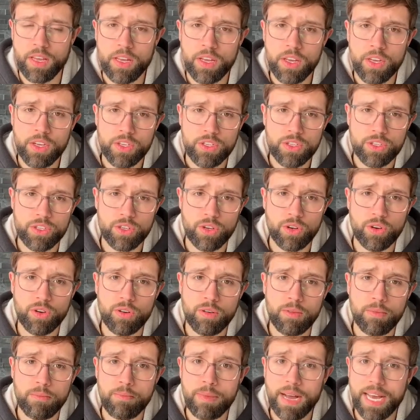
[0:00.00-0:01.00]

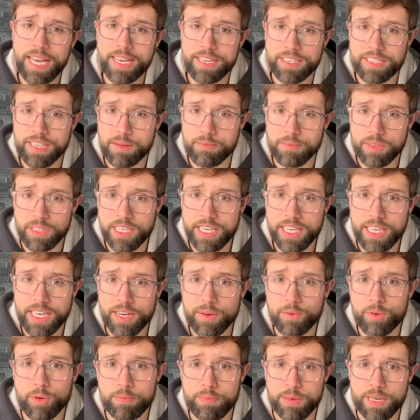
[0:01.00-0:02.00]
So my example
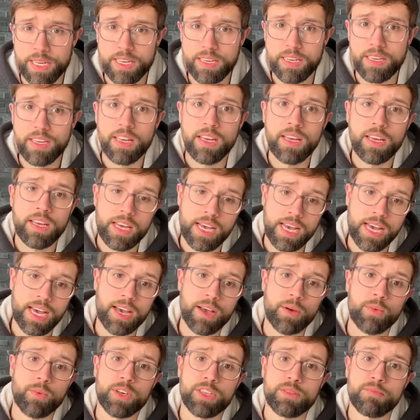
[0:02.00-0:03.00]
here would be,
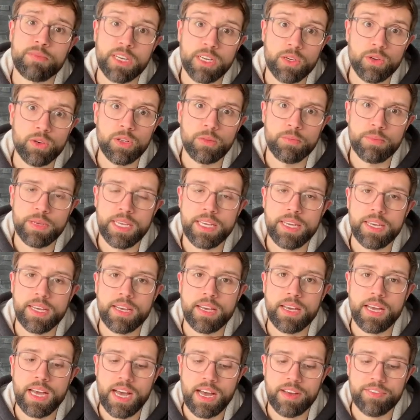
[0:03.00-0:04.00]
with my goal
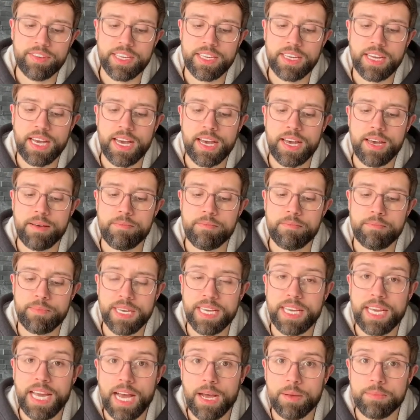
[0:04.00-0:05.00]
being
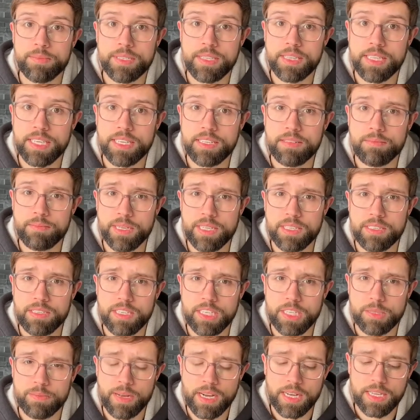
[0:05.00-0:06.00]
being abs lean, being
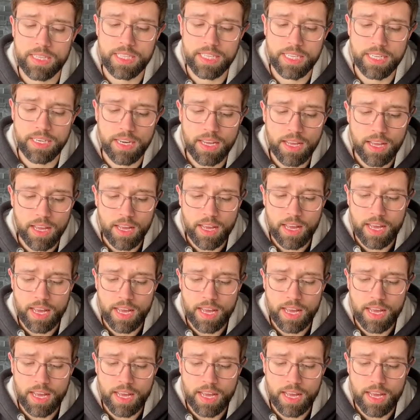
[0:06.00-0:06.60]
6-pack lean.